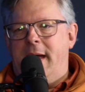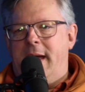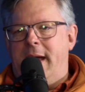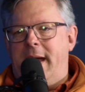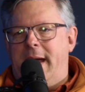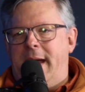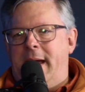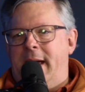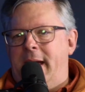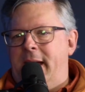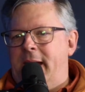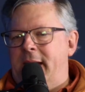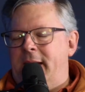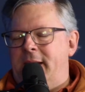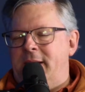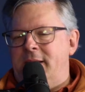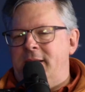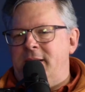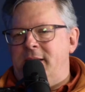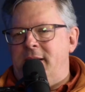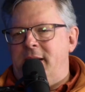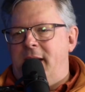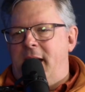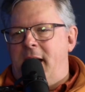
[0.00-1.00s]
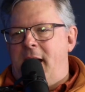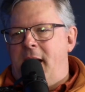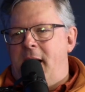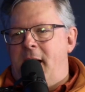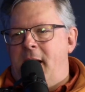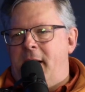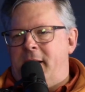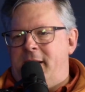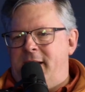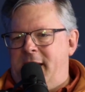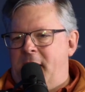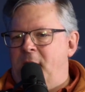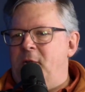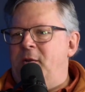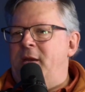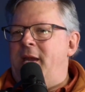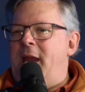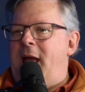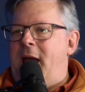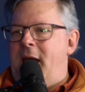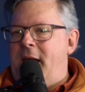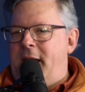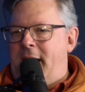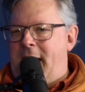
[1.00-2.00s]
Karen
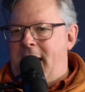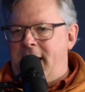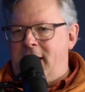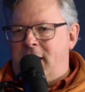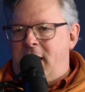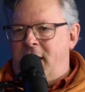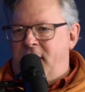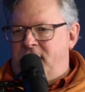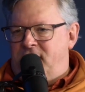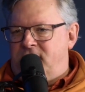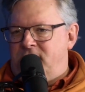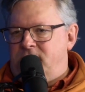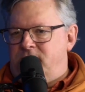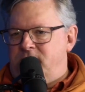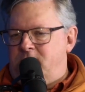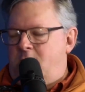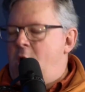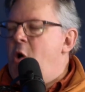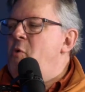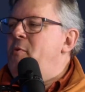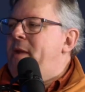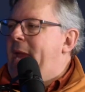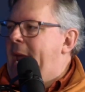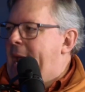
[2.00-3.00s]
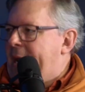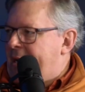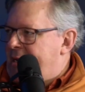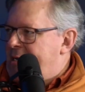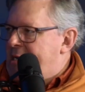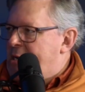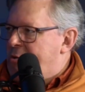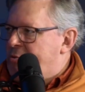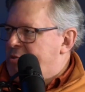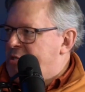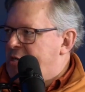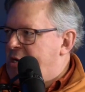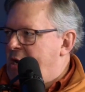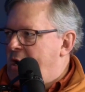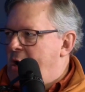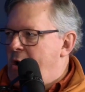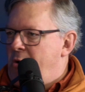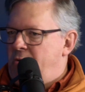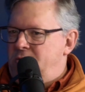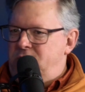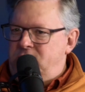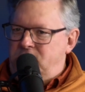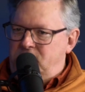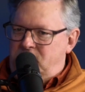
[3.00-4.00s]
and I left Kodak years
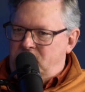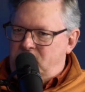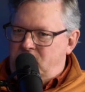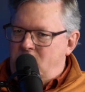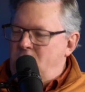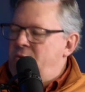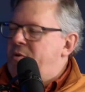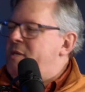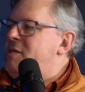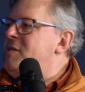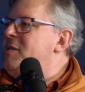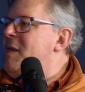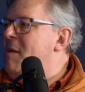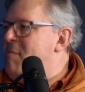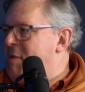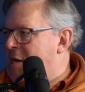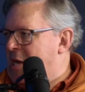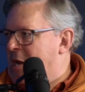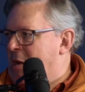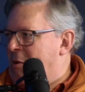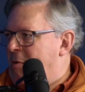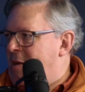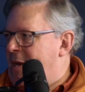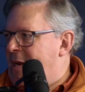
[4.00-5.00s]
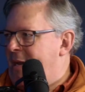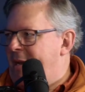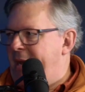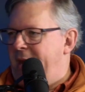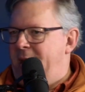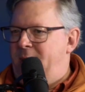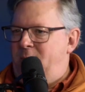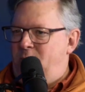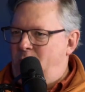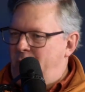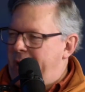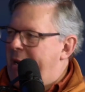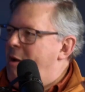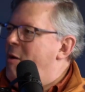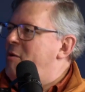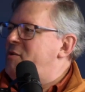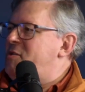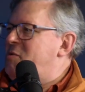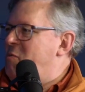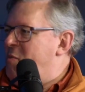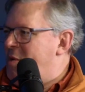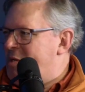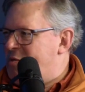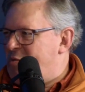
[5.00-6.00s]
ago to go to seminary, and we
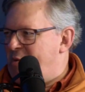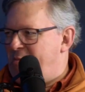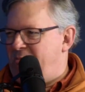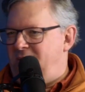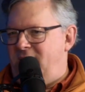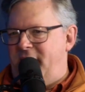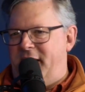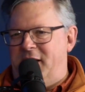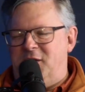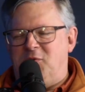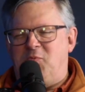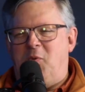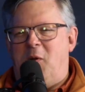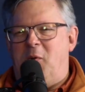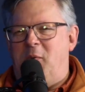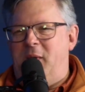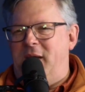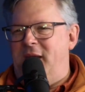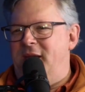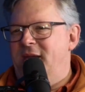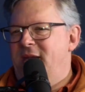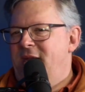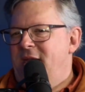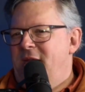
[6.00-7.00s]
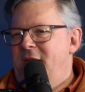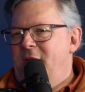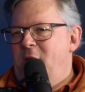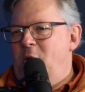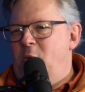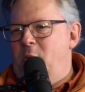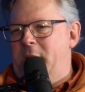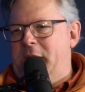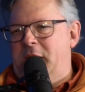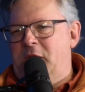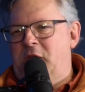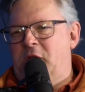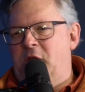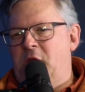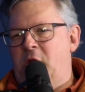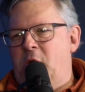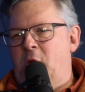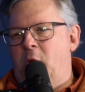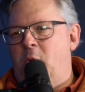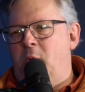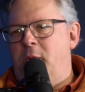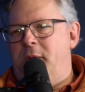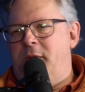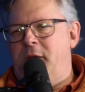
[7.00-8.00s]
also went to a place where we
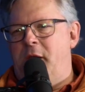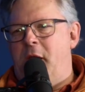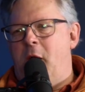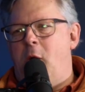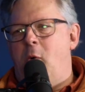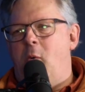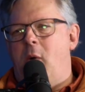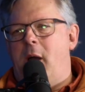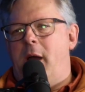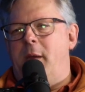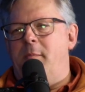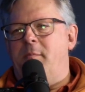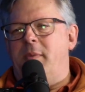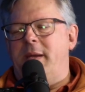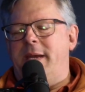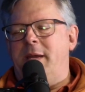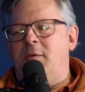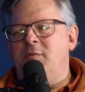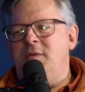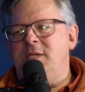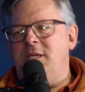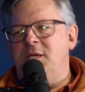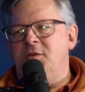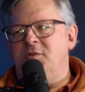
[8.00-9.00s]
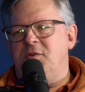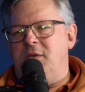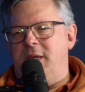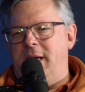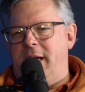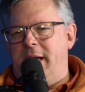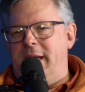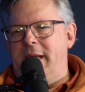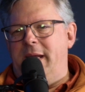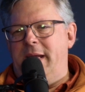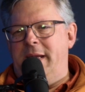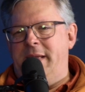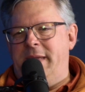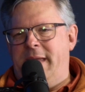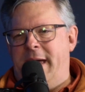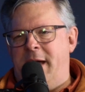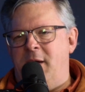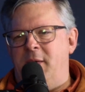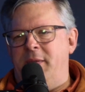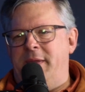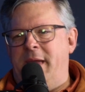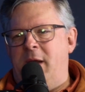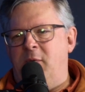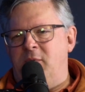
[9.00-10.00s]
knew no one. But it was and
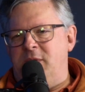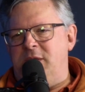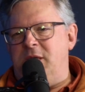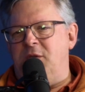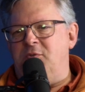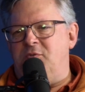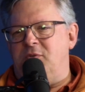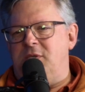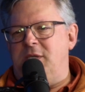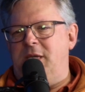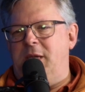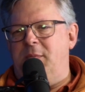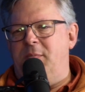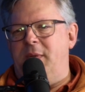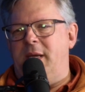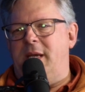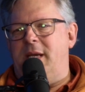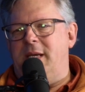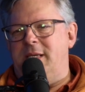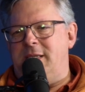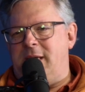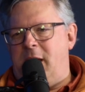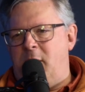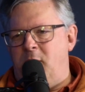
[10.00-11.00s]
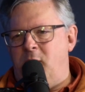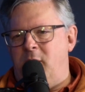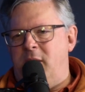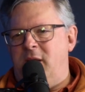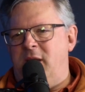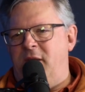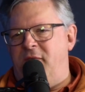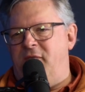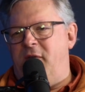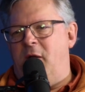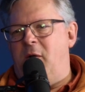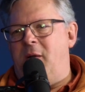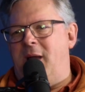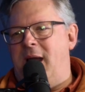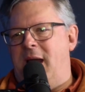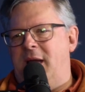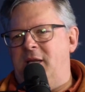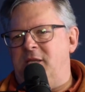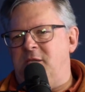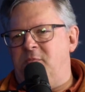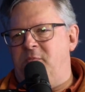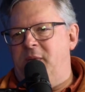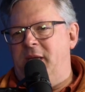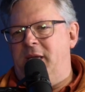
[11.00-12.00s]
that was interesting because I really felt
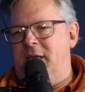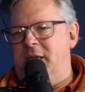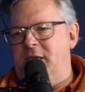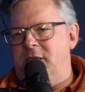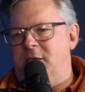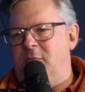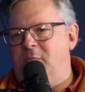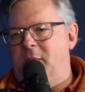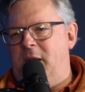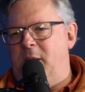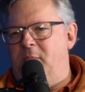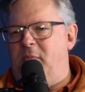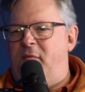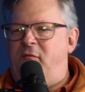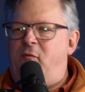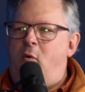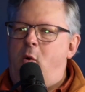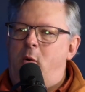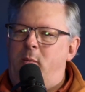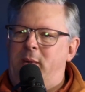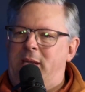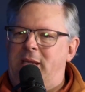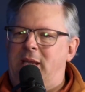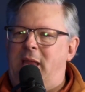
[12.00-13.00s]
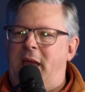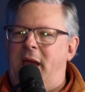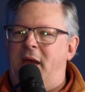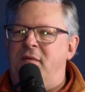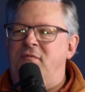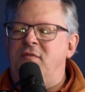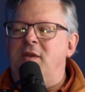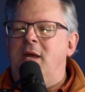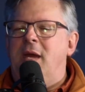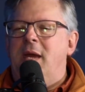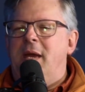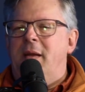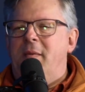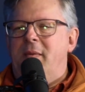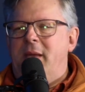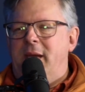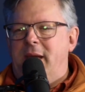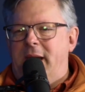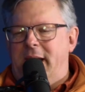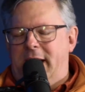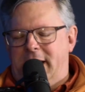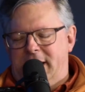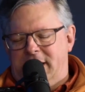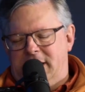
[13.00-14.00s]
God speaking to me before we left
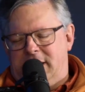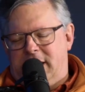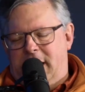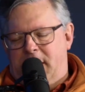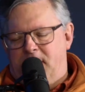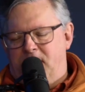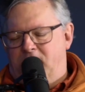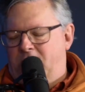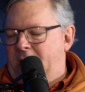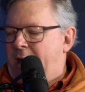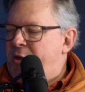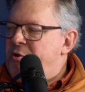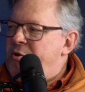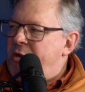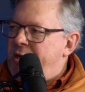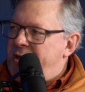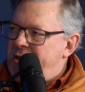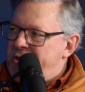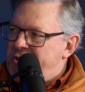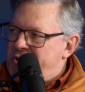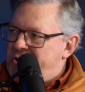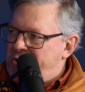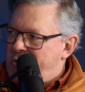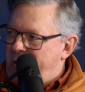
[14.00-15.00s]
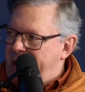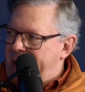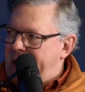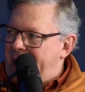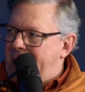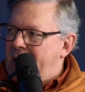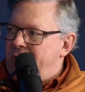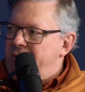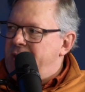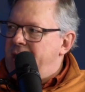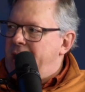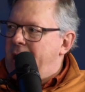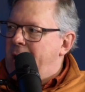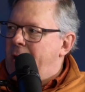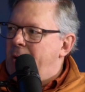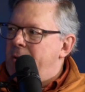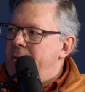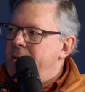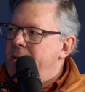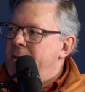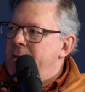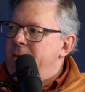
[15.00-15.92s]
and said, Brad, you're going to enjoy it out there,